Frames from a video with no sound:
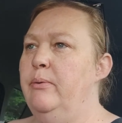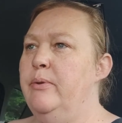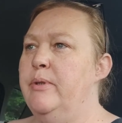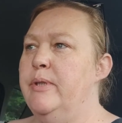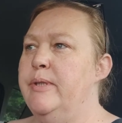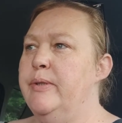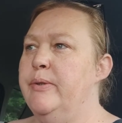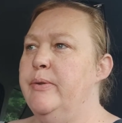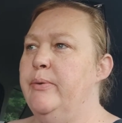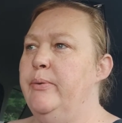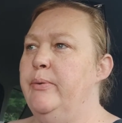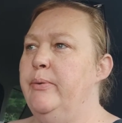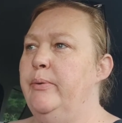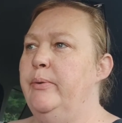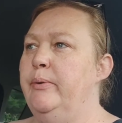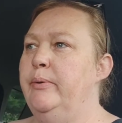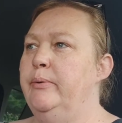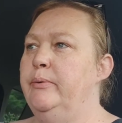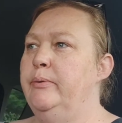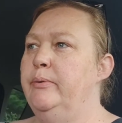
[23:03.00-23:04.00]
the
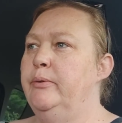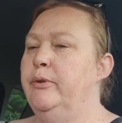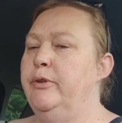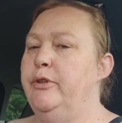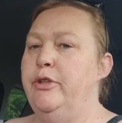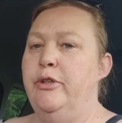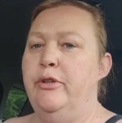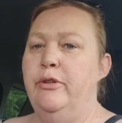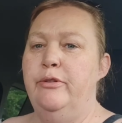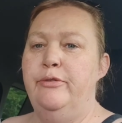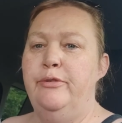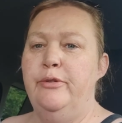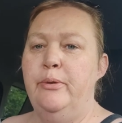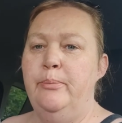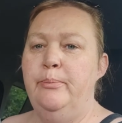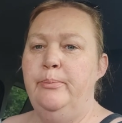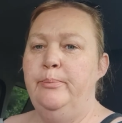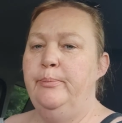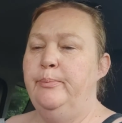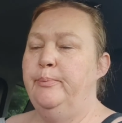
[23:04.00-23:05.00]
school
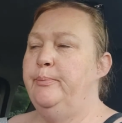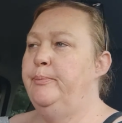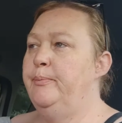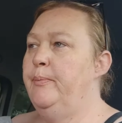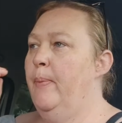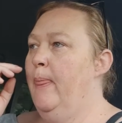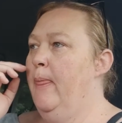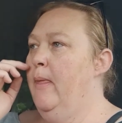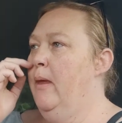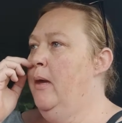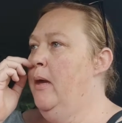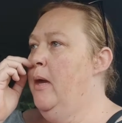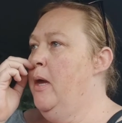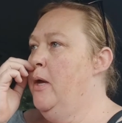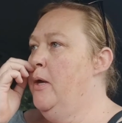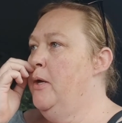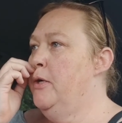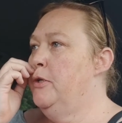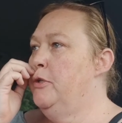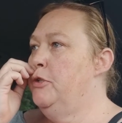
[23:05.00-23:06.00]
uniform
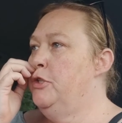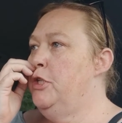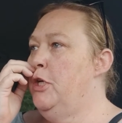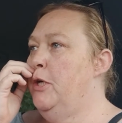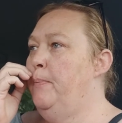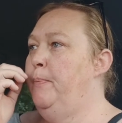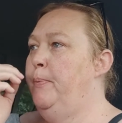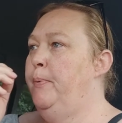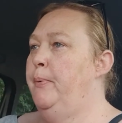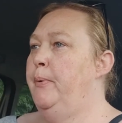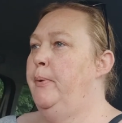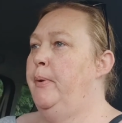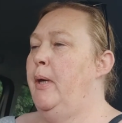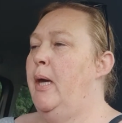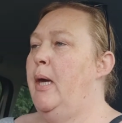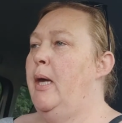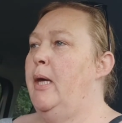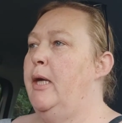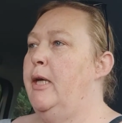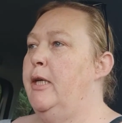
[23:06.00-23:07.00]
shop
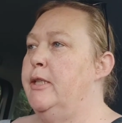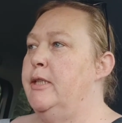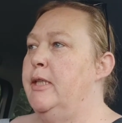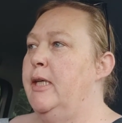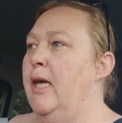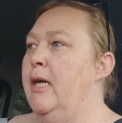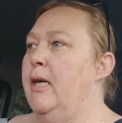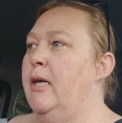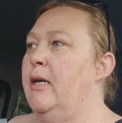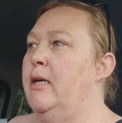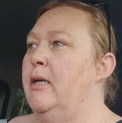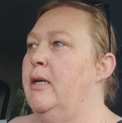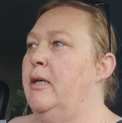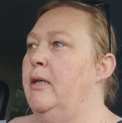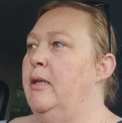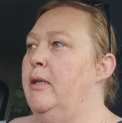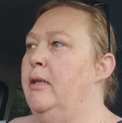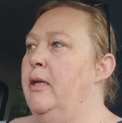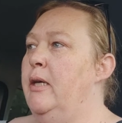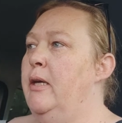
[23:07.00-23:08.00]
and get
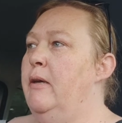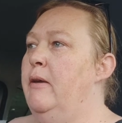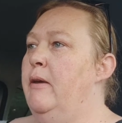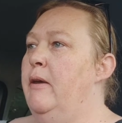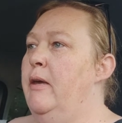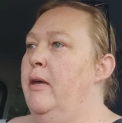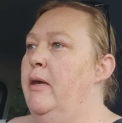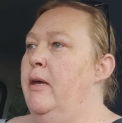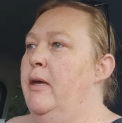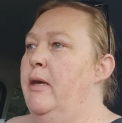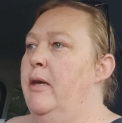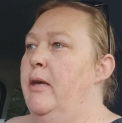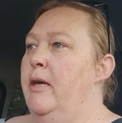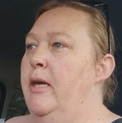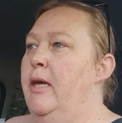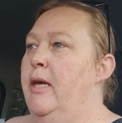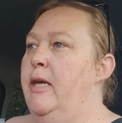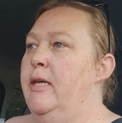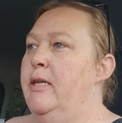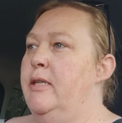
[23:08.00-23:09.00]
Carl
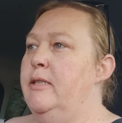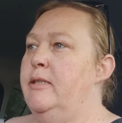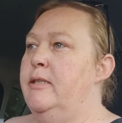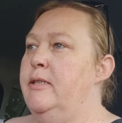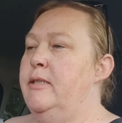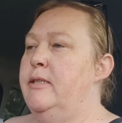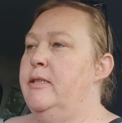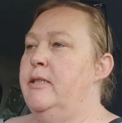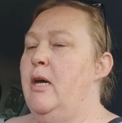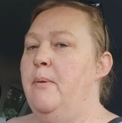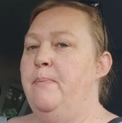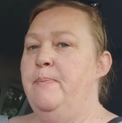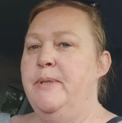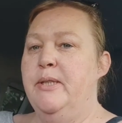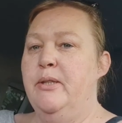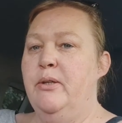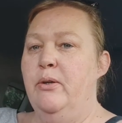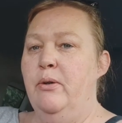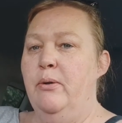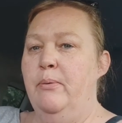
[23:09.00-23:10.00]
his tops
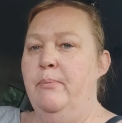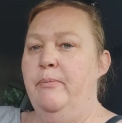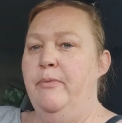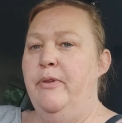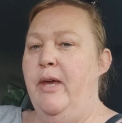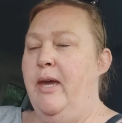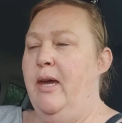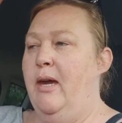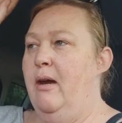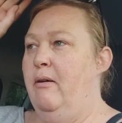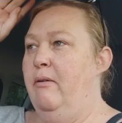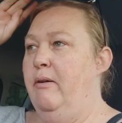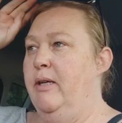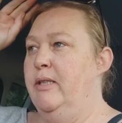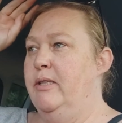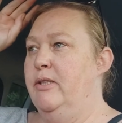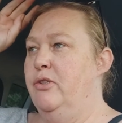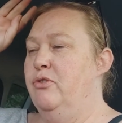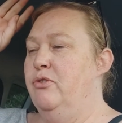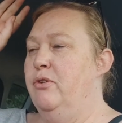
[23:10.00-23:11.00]
come. They are
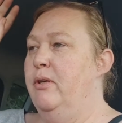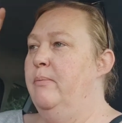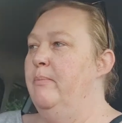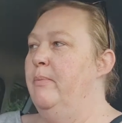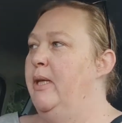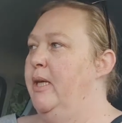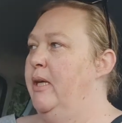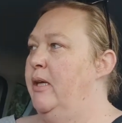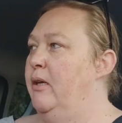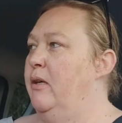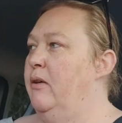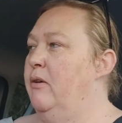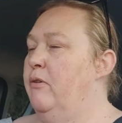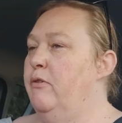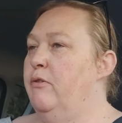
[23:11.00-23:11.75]
extremely